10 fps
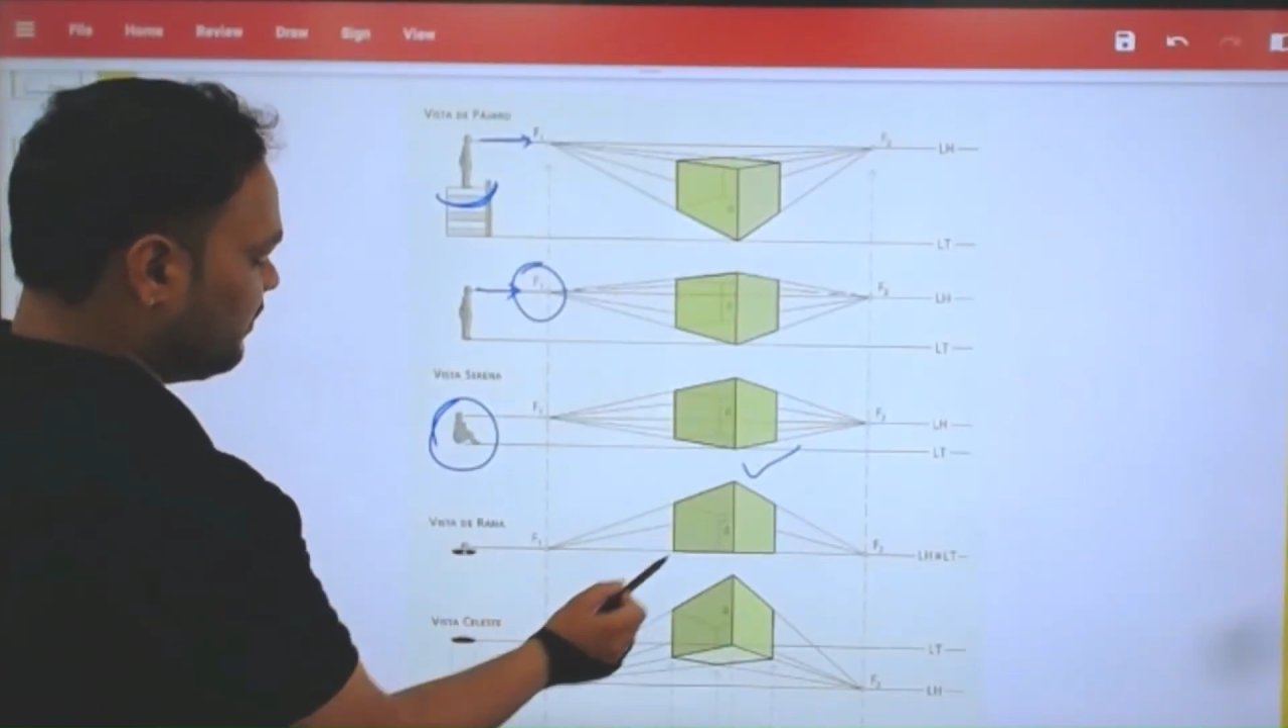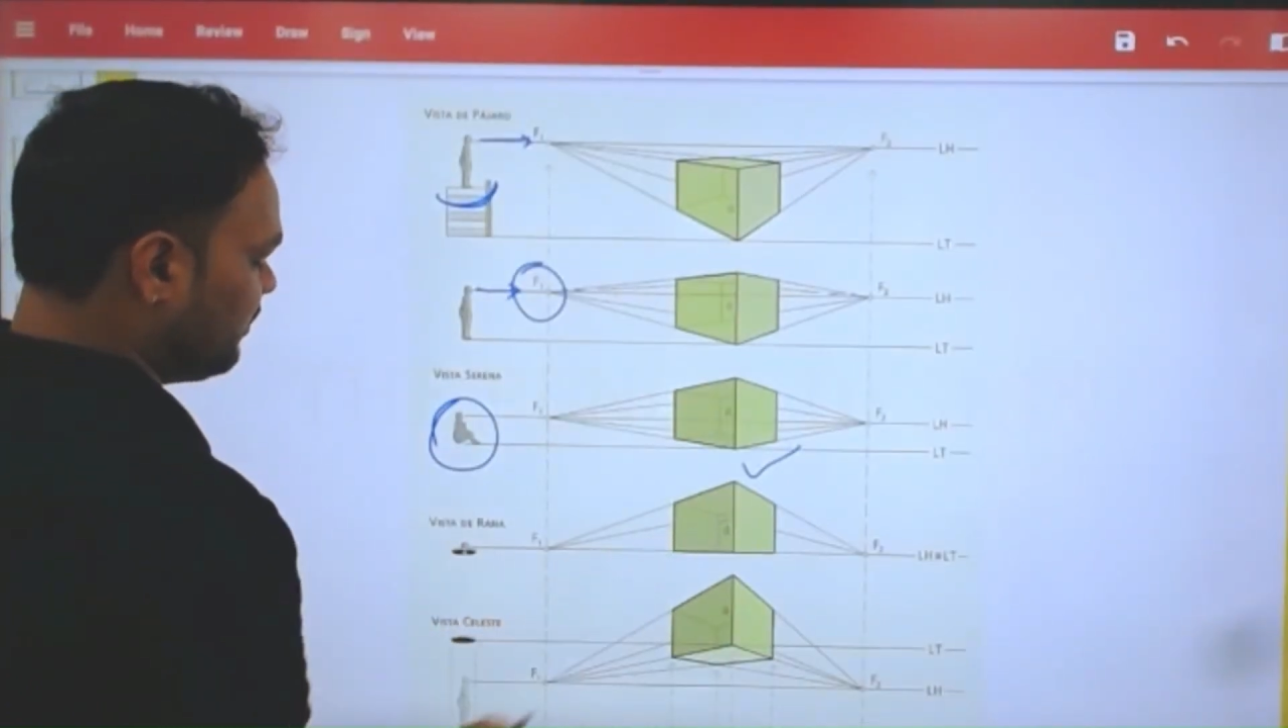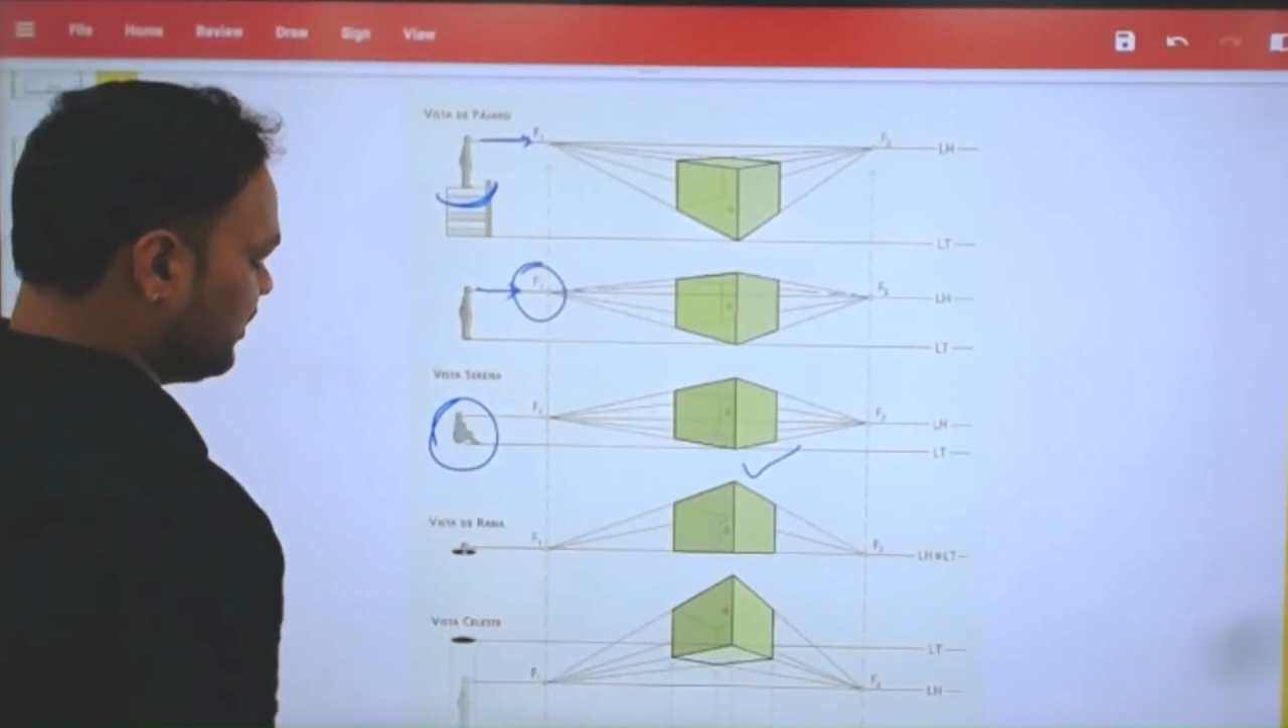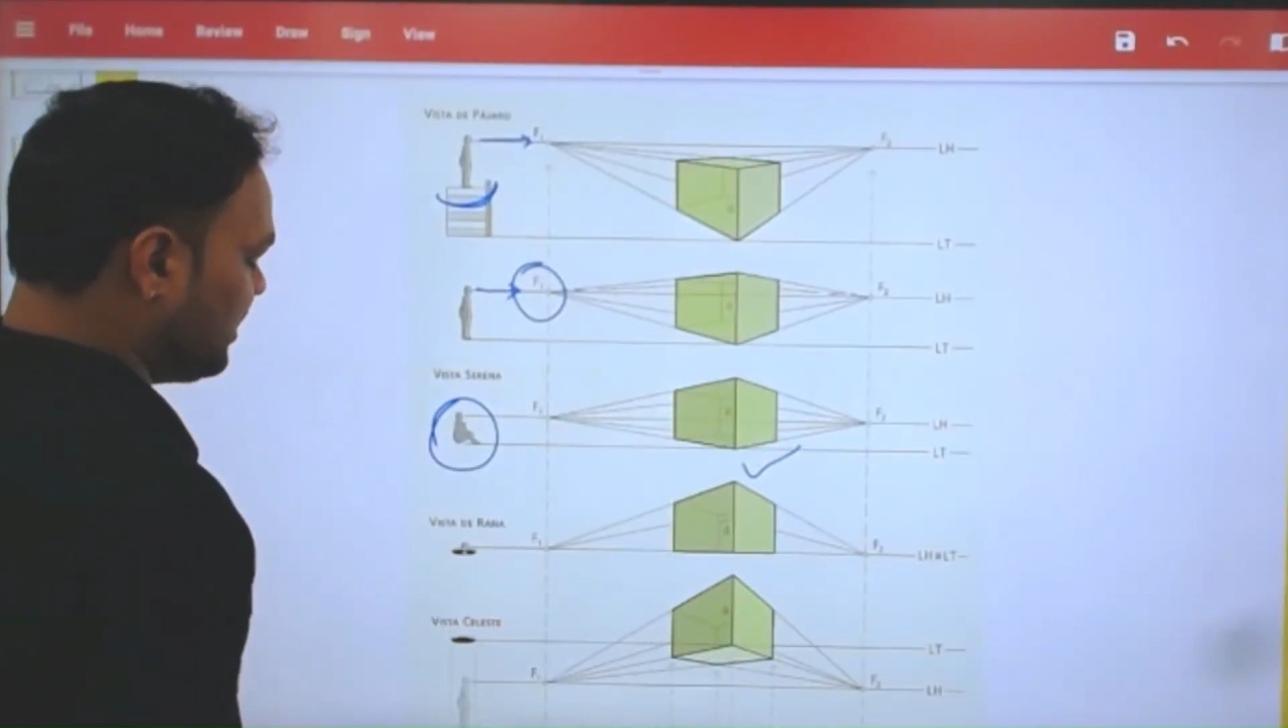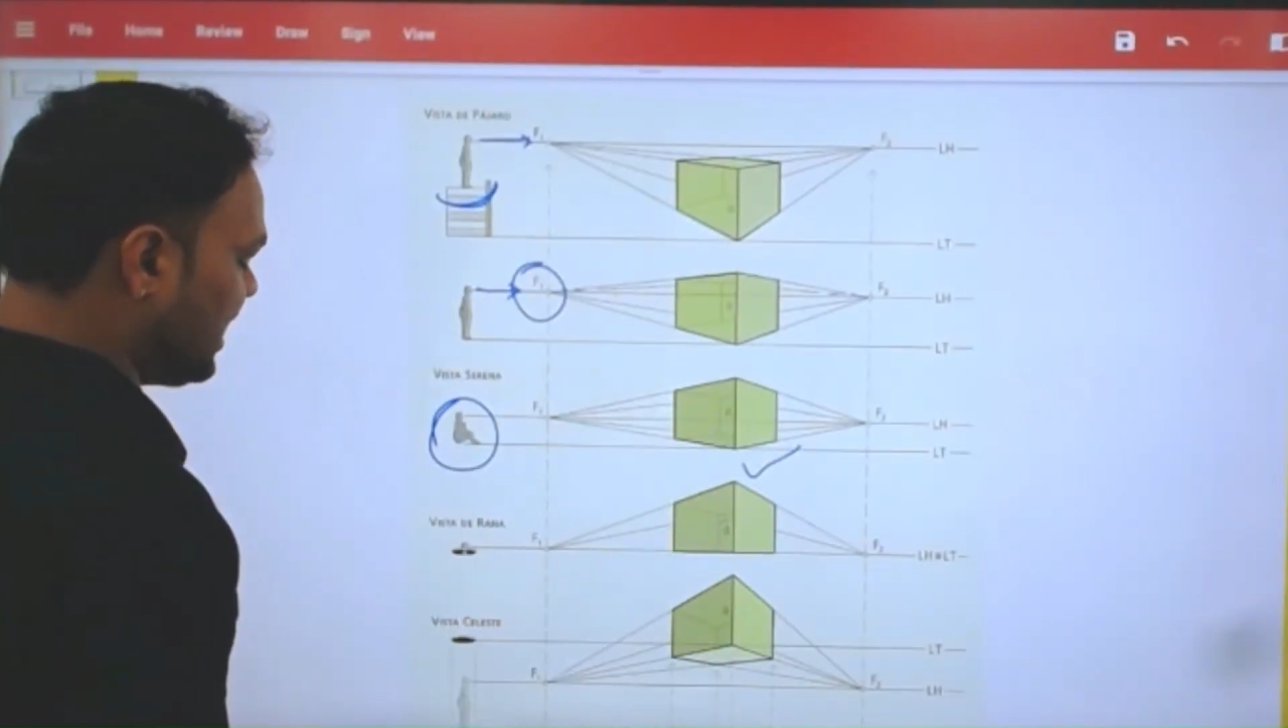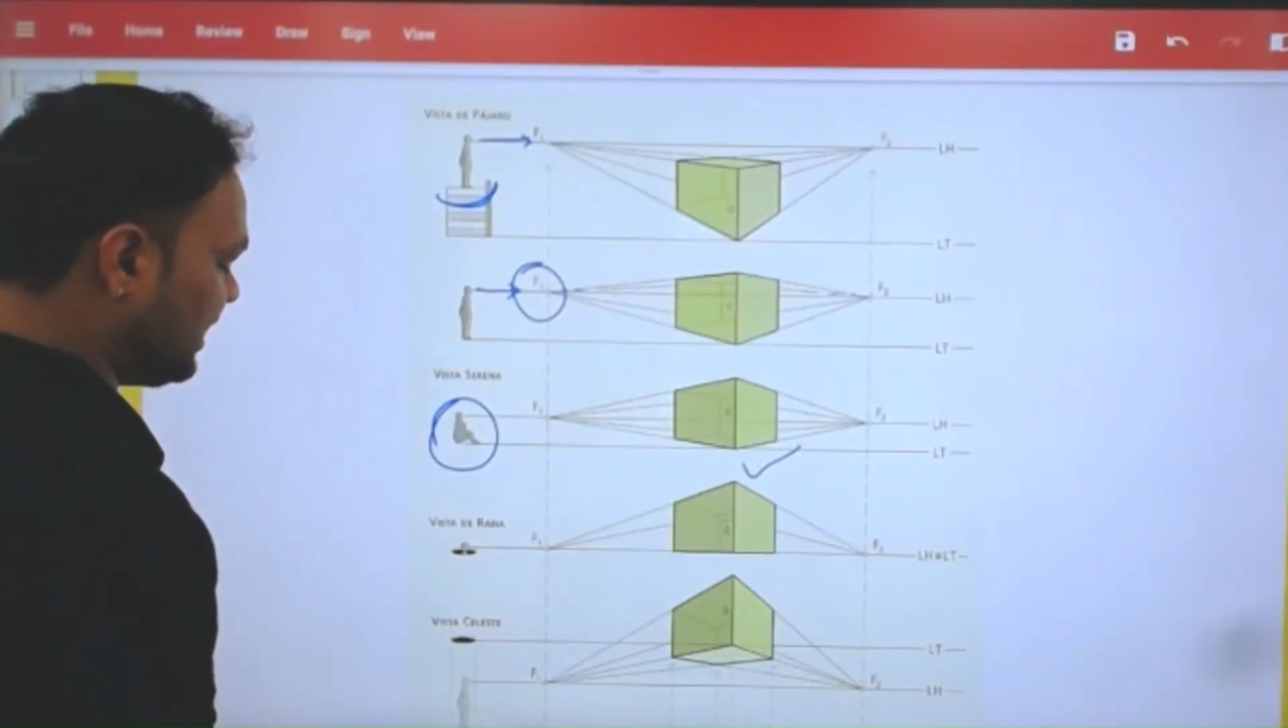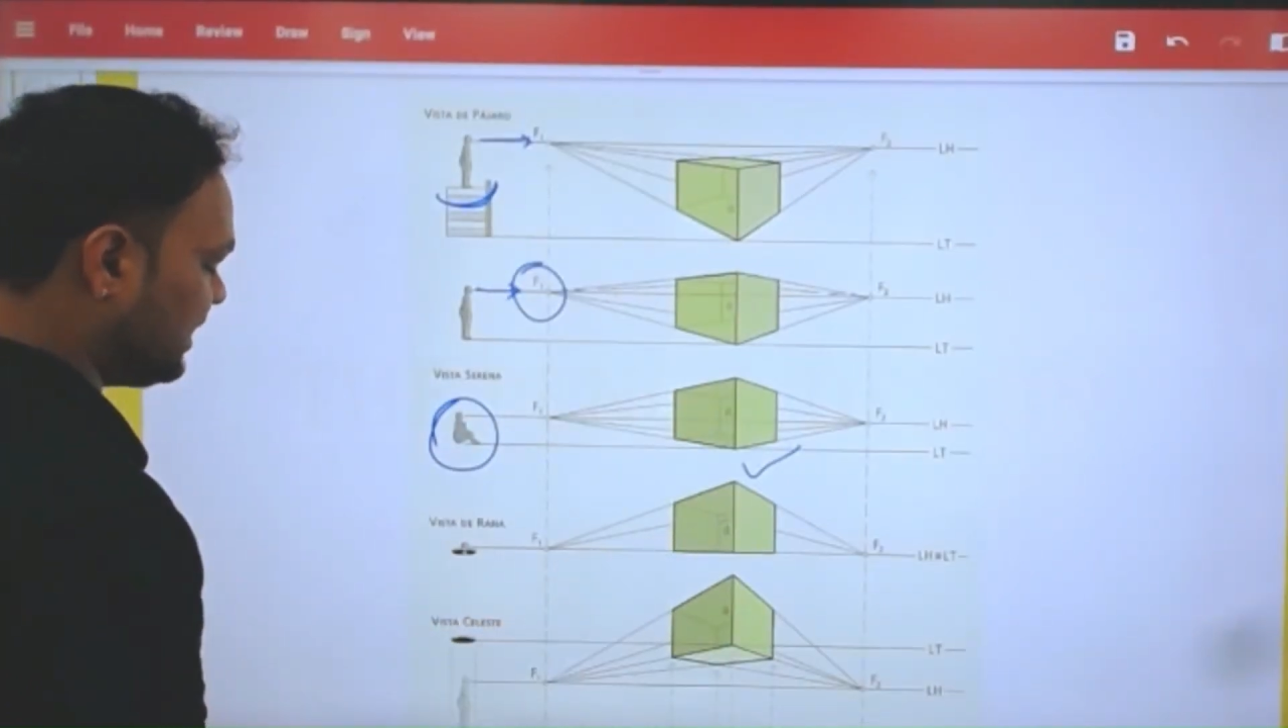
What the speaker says: will be like